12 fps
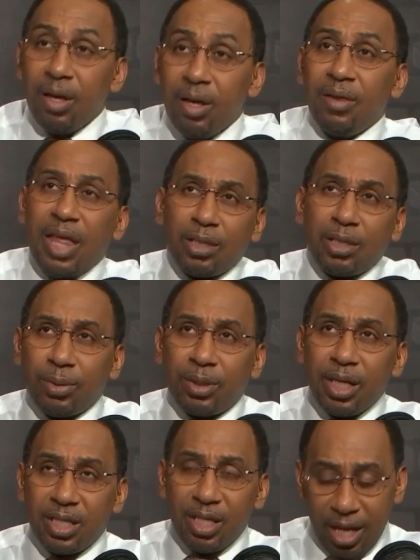That's what
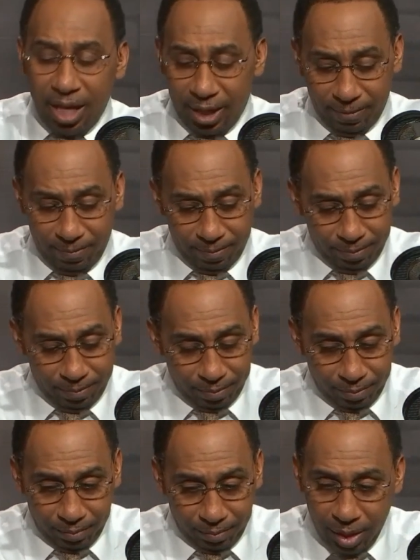they're saying.
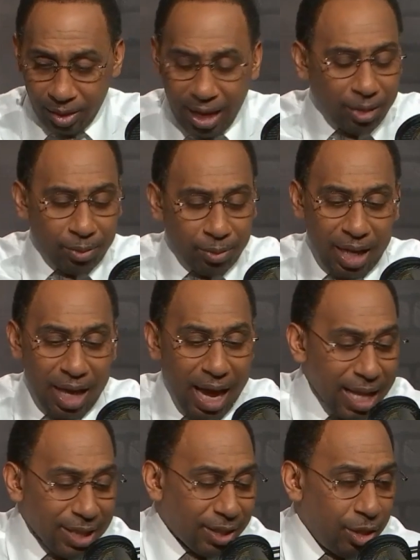That's what they're
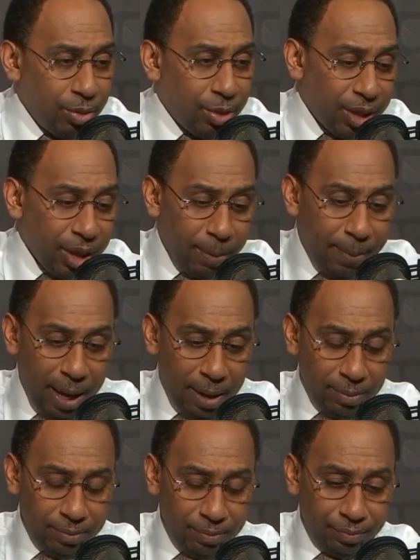asking you to think about.
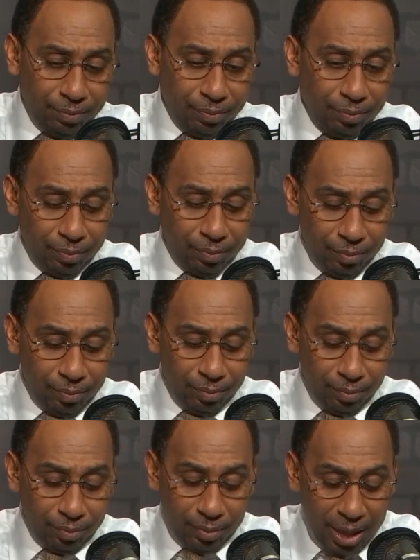
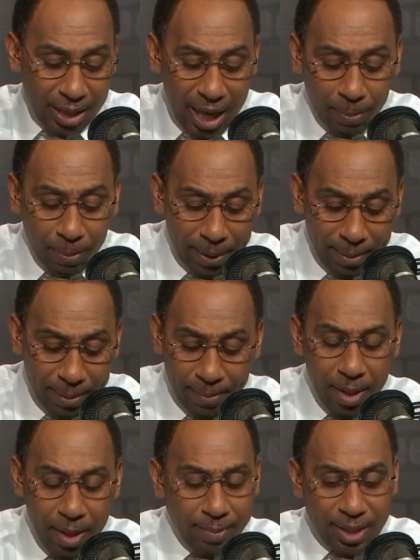And I don't blame them,
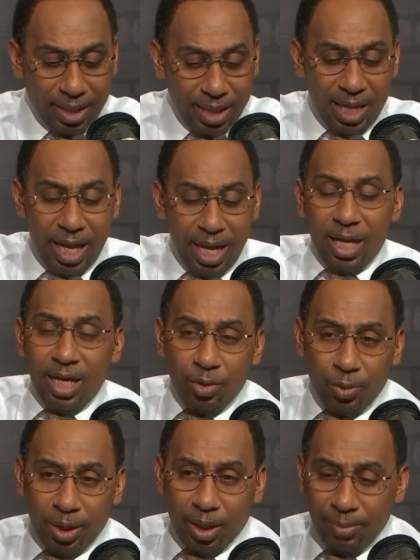because in the end,
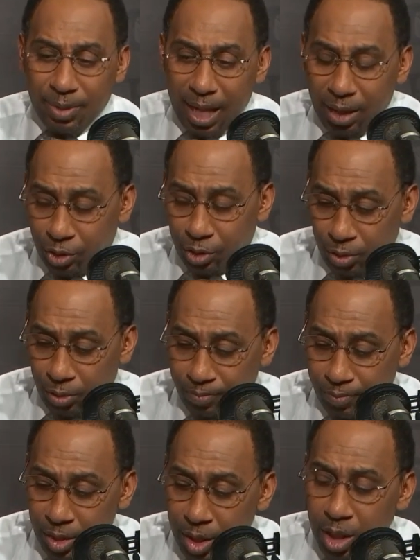here's what it comes down to.
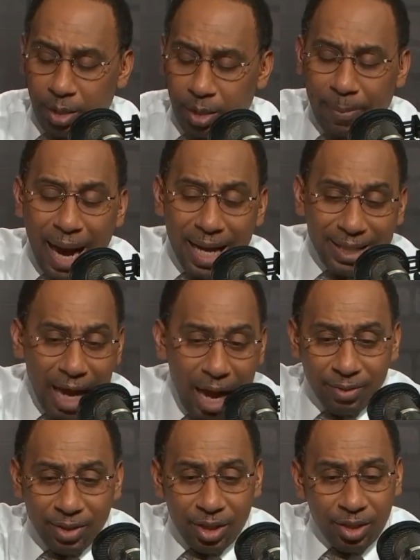Tobias
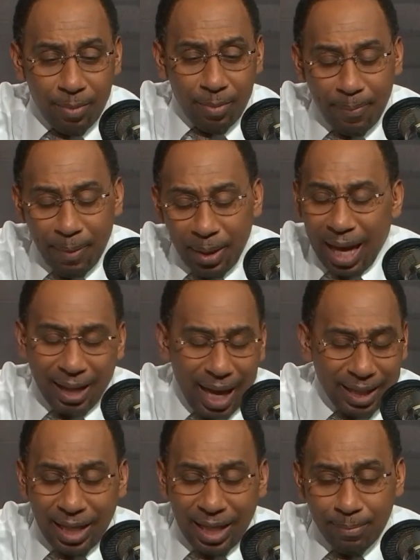Harris and Jimmy Butler, I
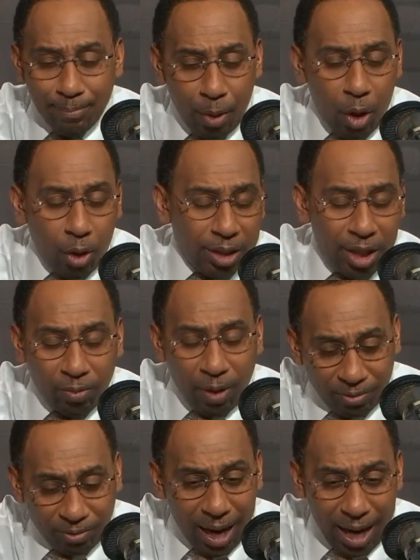like. They can ball and they're
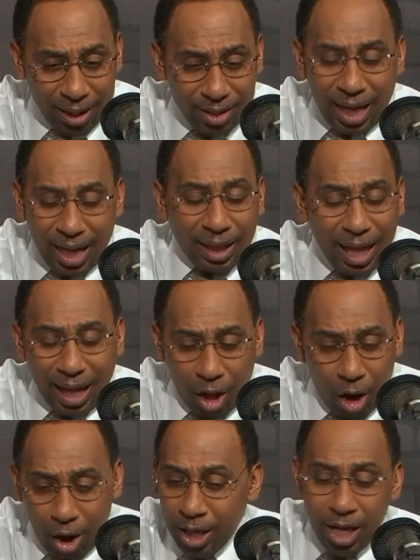rough riders. They got a lot of
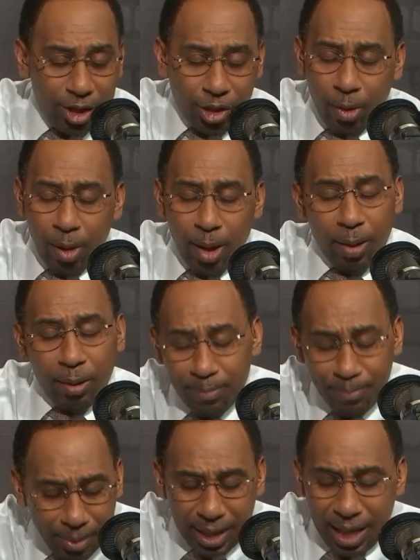heart. And Joel
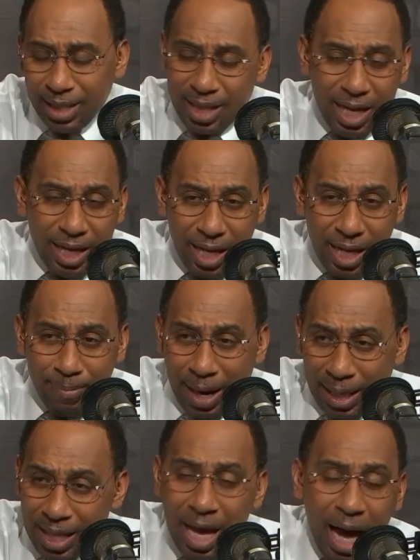Embiid ain't scared of
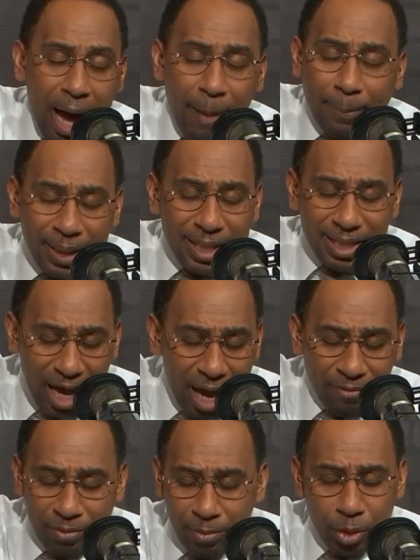anybody. I'll play
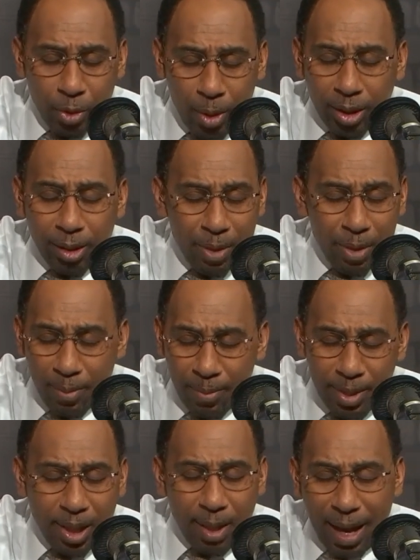sound from Joel Embiid when
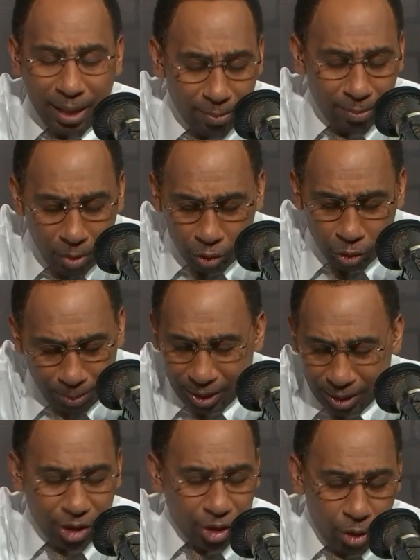we come out of commercial
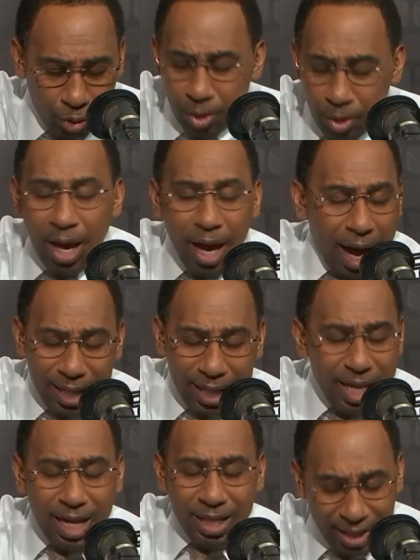break to show you how
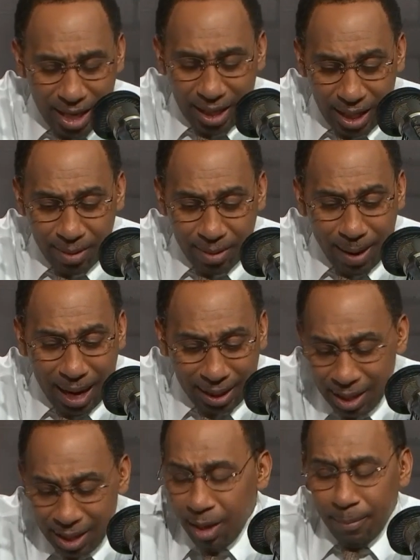he ain't scared of
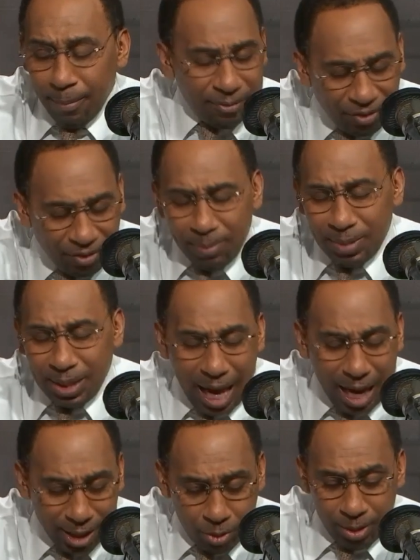anybody. But the flip
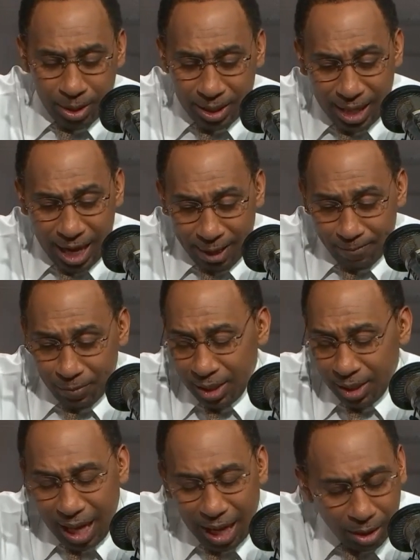side to it is that
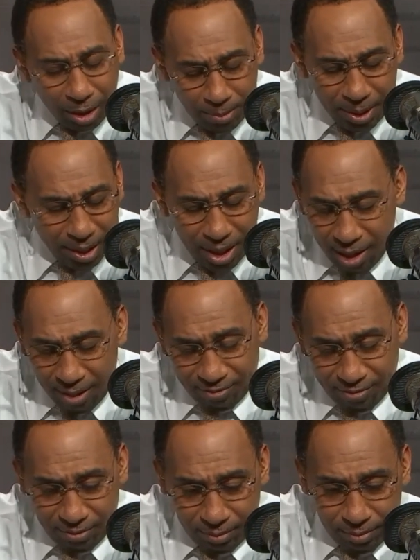going to be enough?
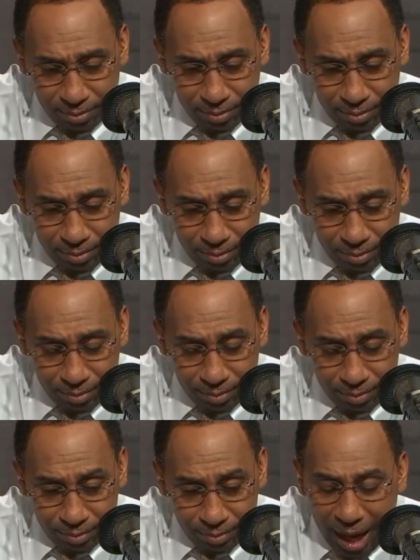
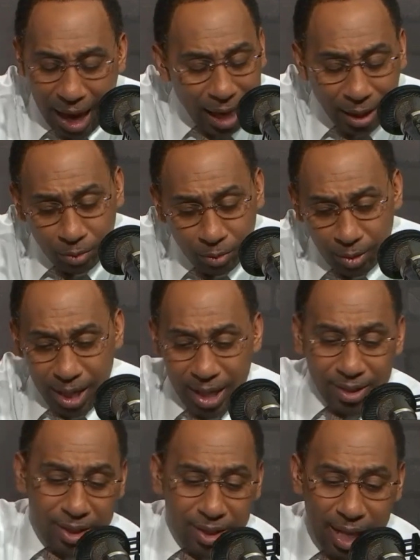I don't know the
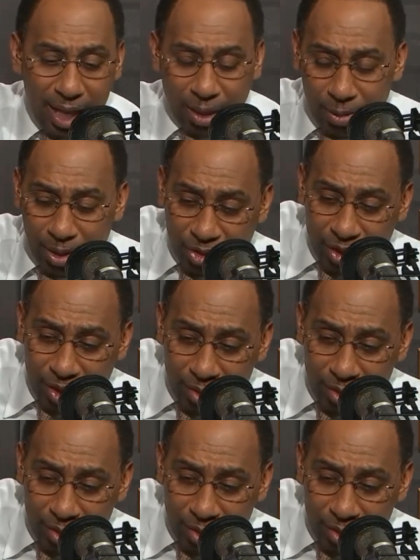answer to that question.